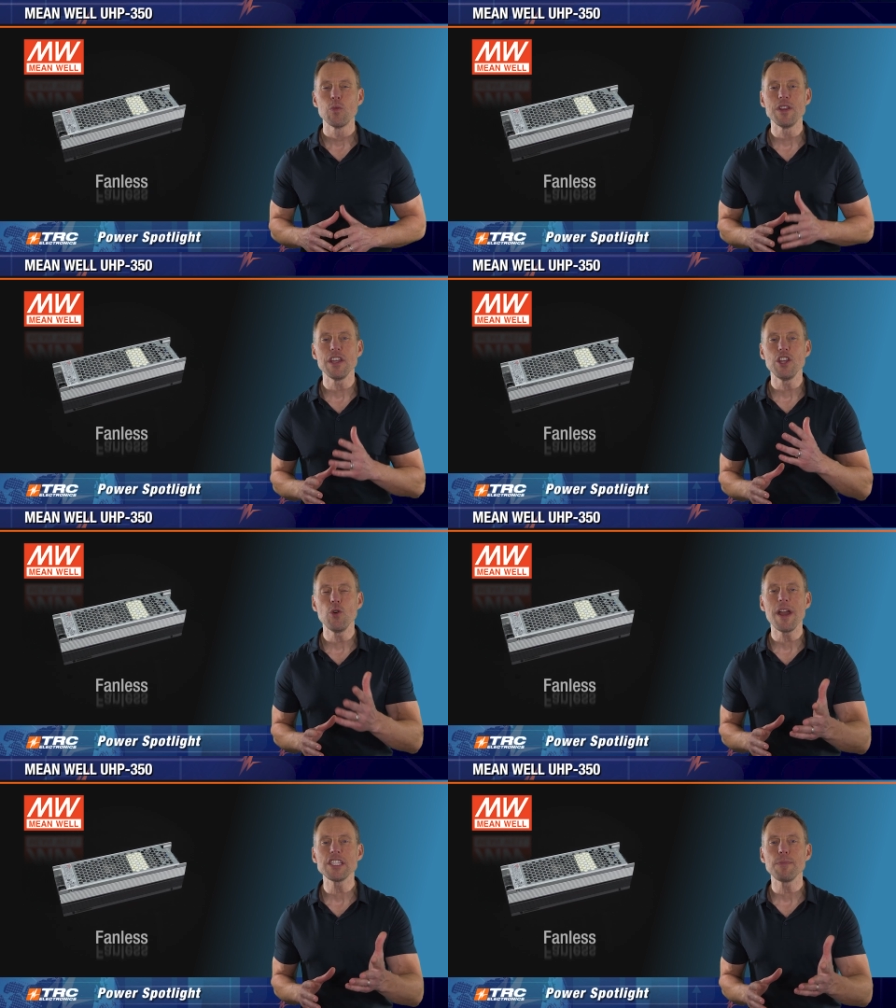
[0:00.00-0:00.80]
With the
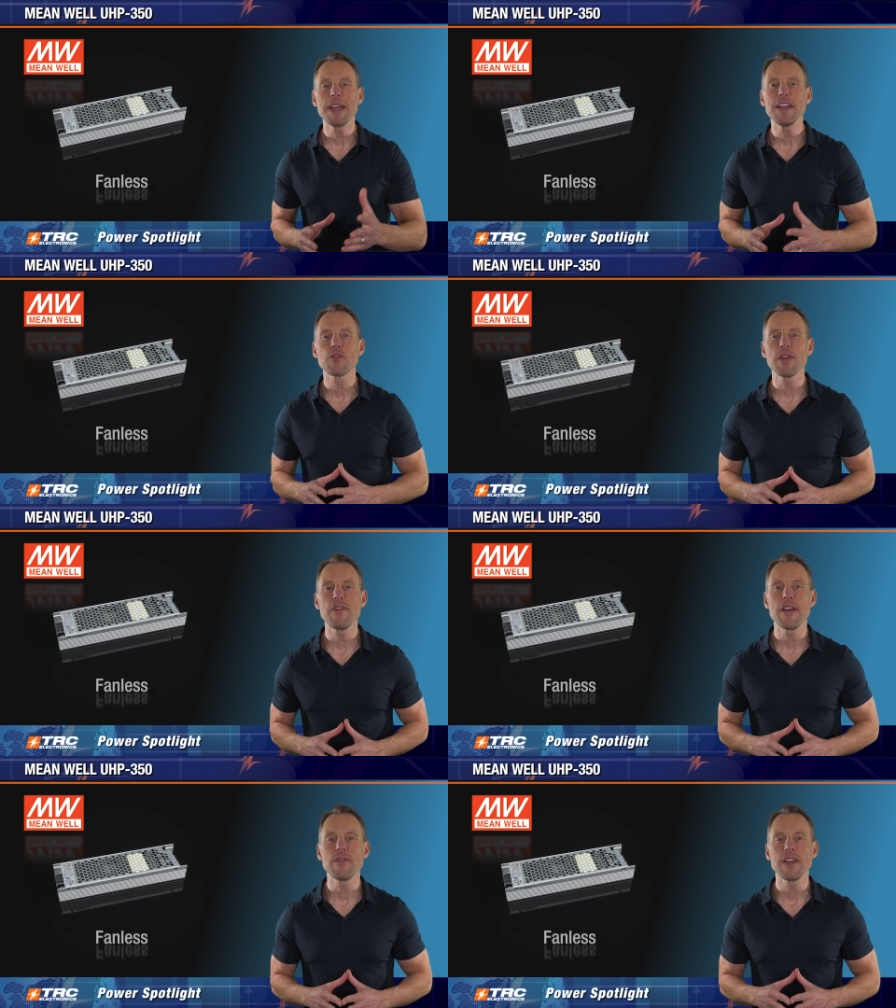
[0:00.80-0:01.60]
UHP
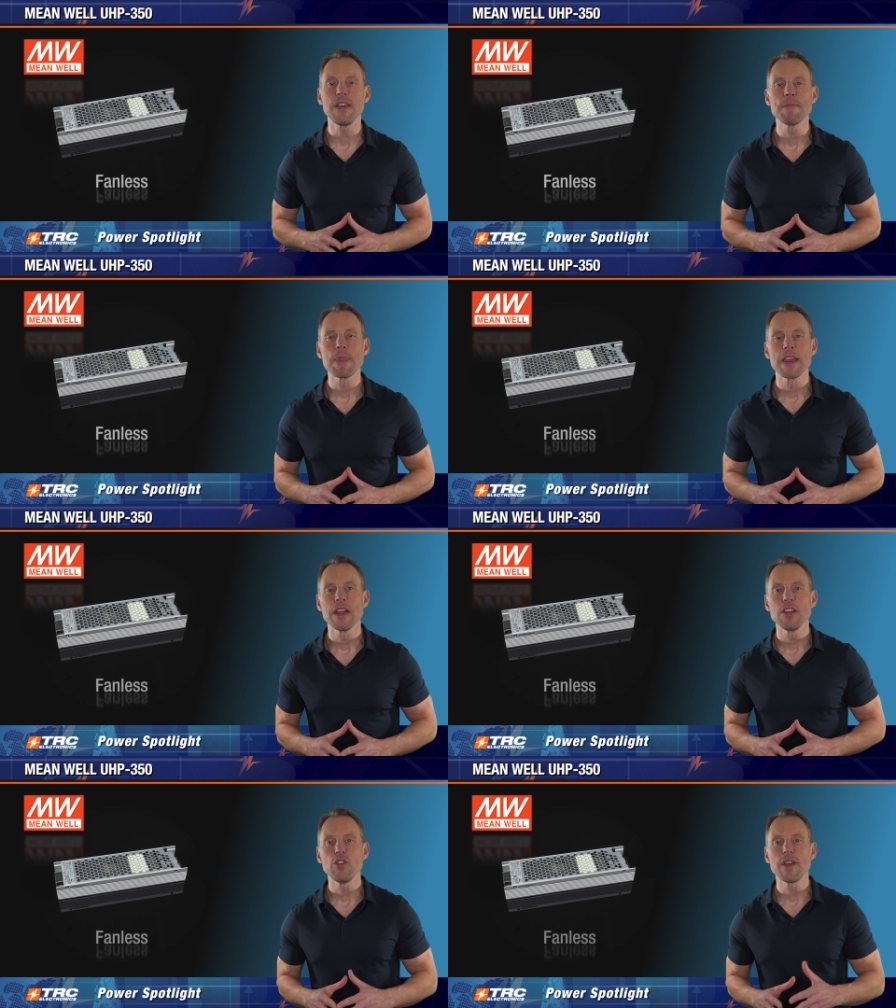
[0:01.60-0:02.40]
350,
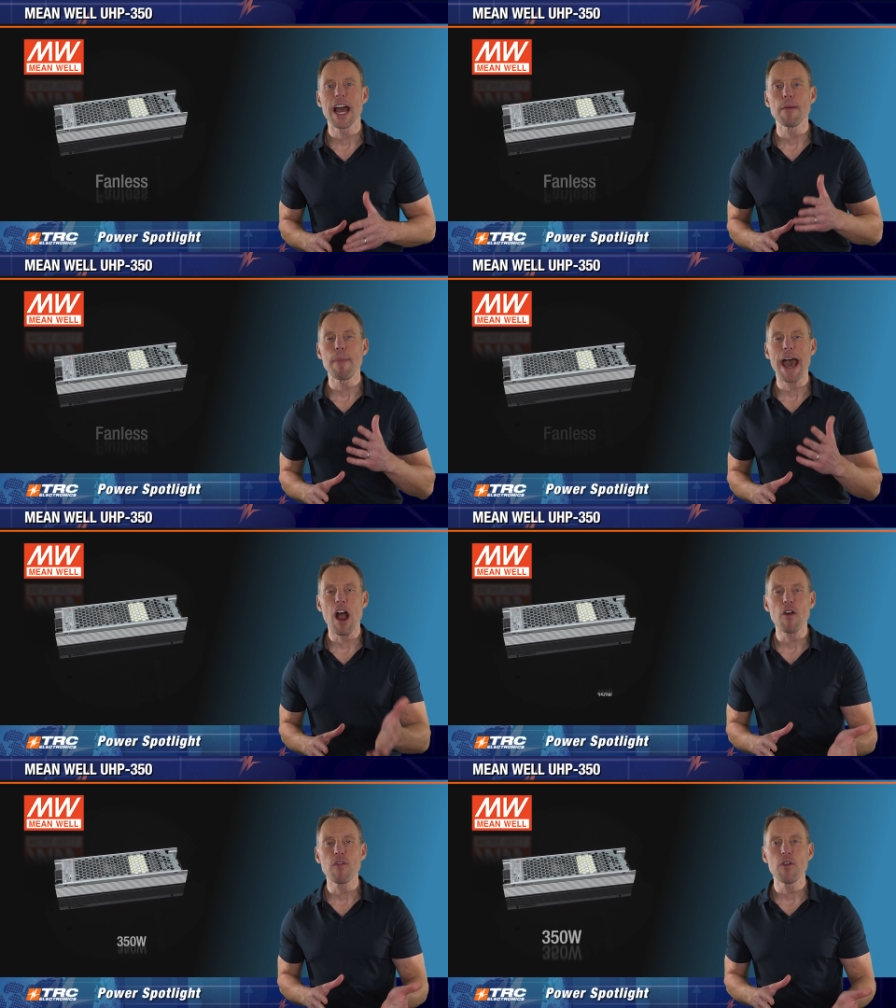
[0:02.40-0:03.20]
you've got a
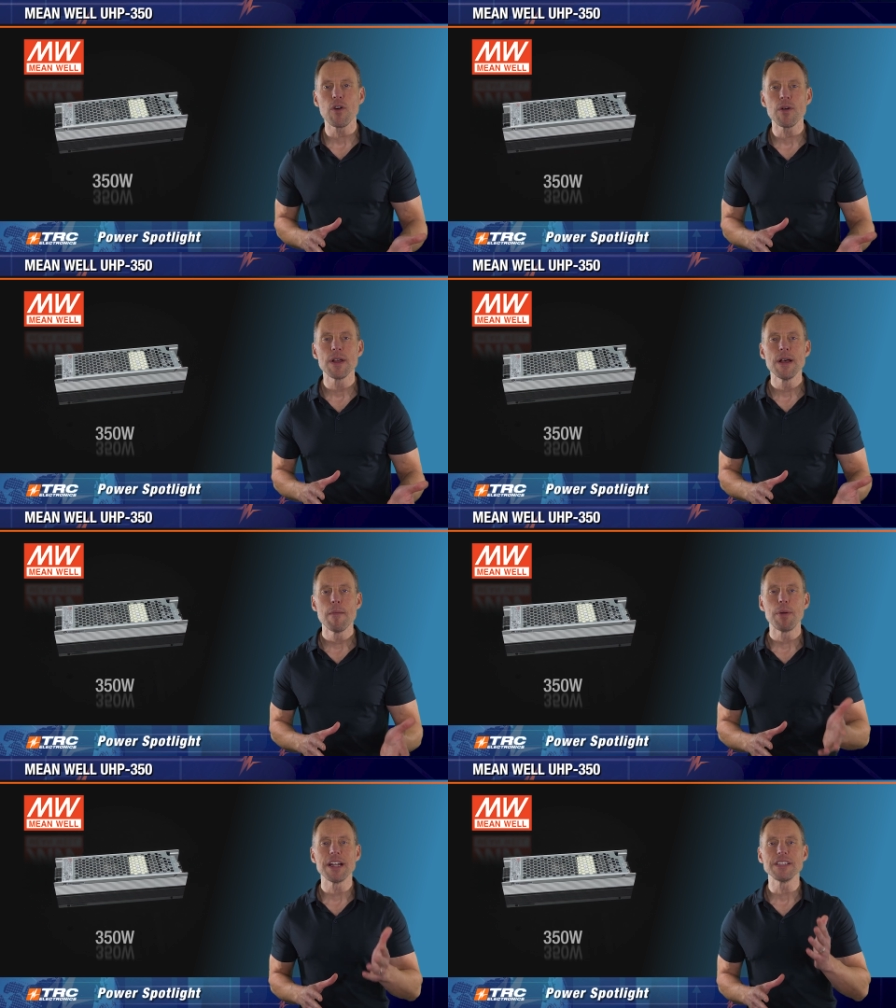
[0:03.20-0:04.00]
powerful
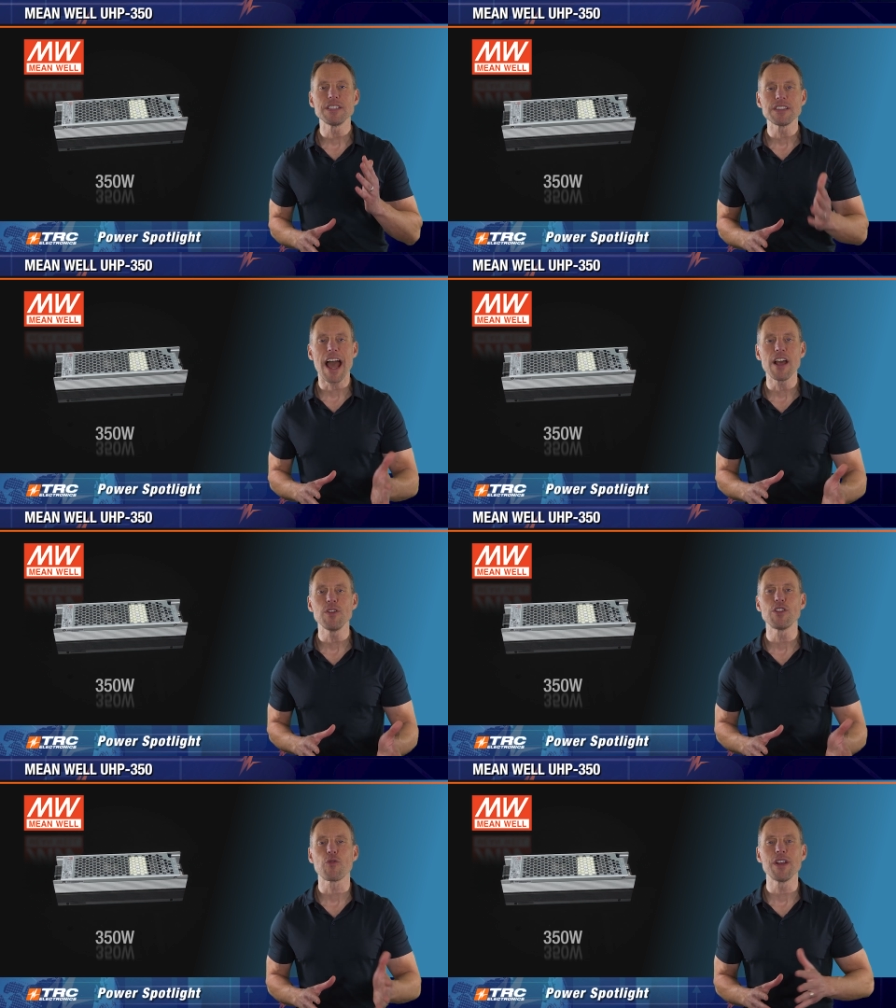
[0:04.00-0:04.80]
but a
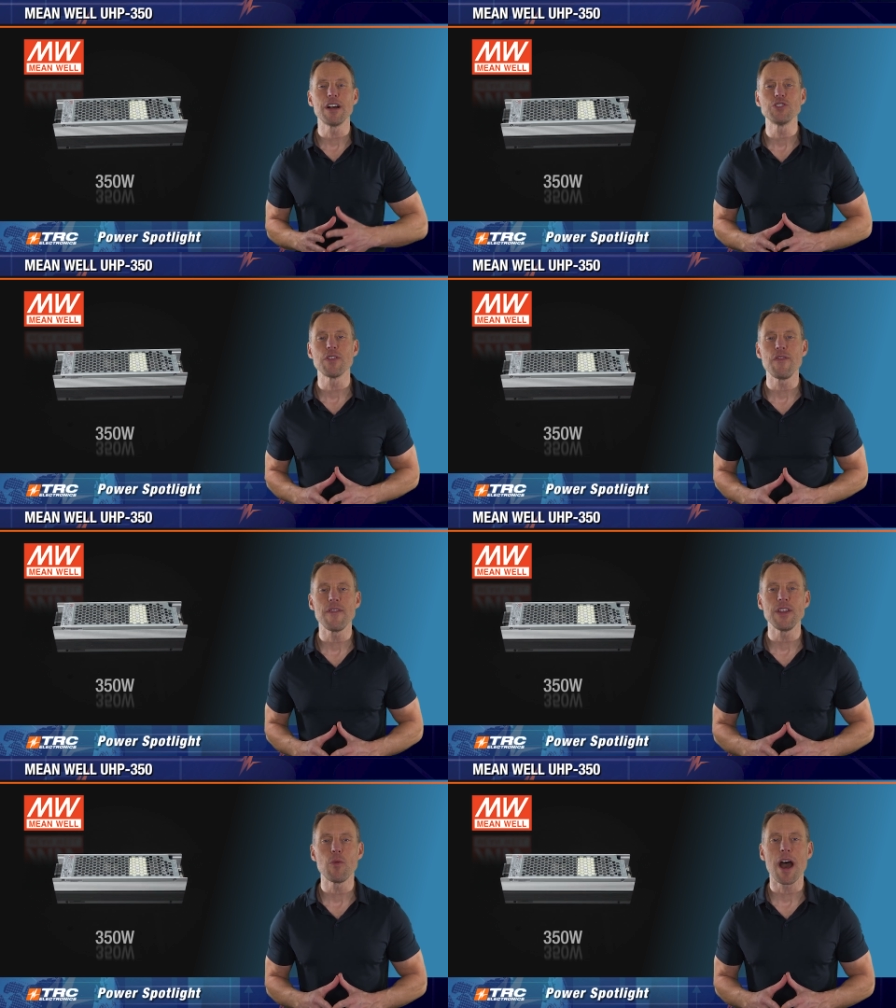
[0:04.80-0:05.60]
silent
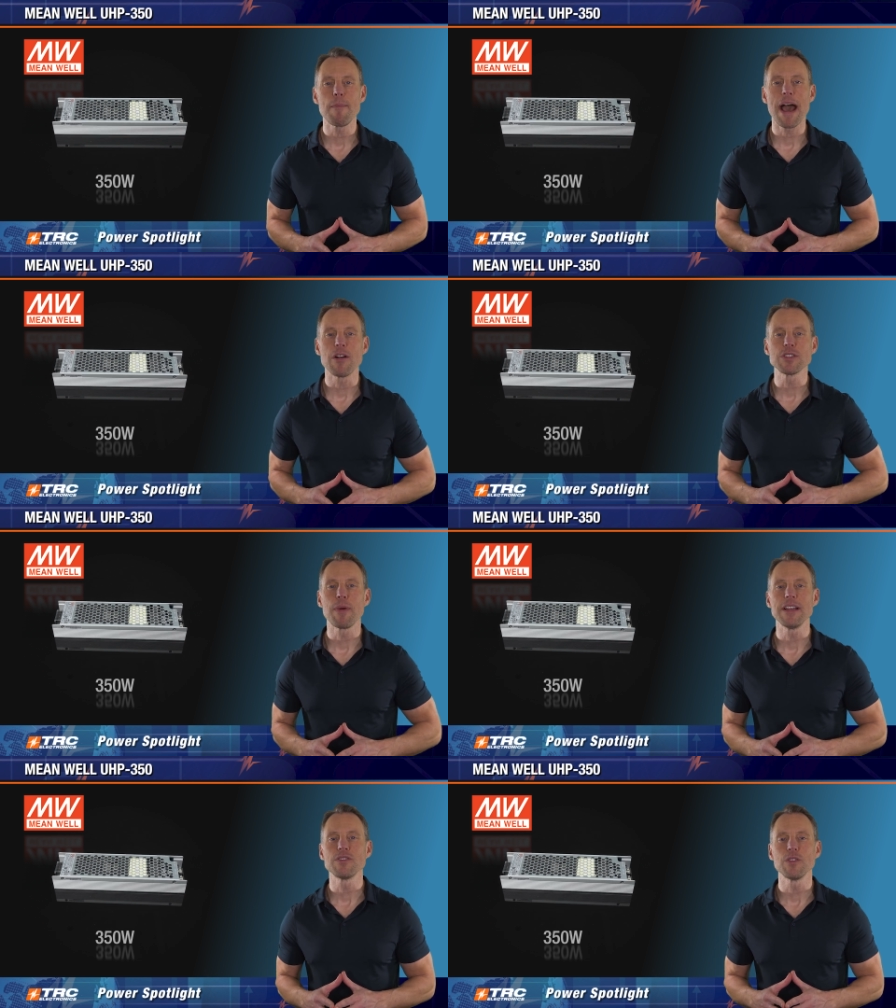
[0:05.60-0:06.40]
350 watt power
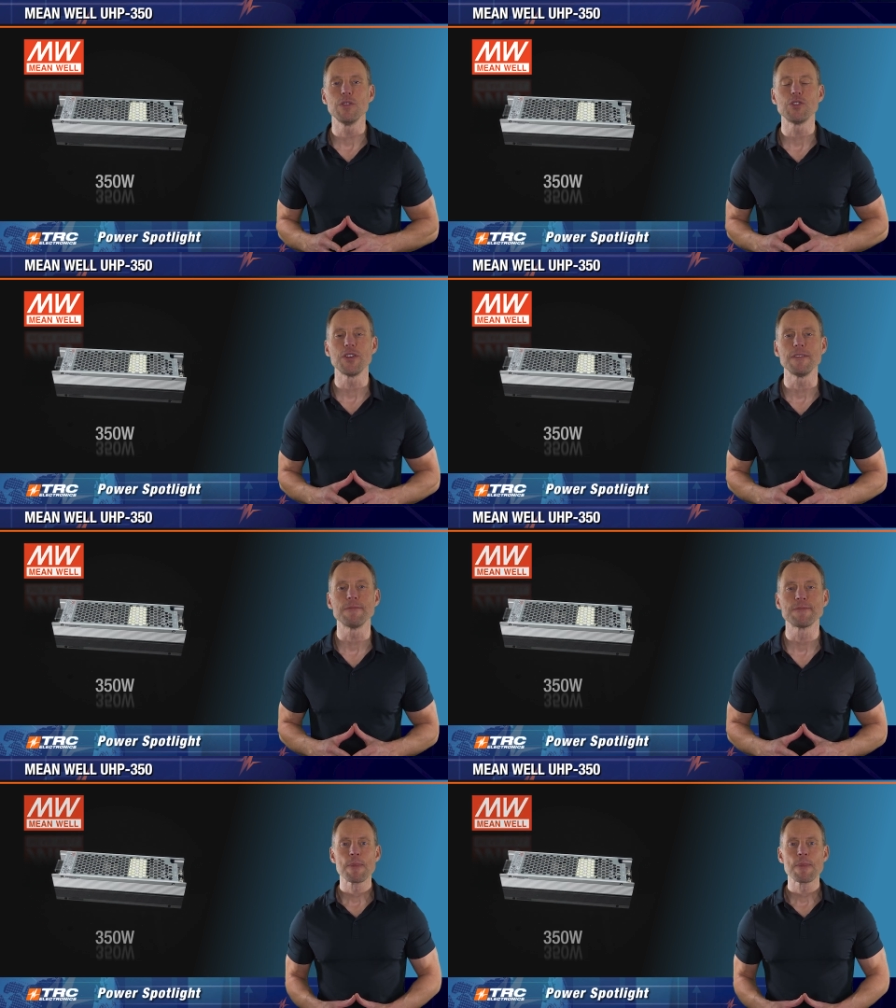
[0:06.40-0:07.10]
supply solution.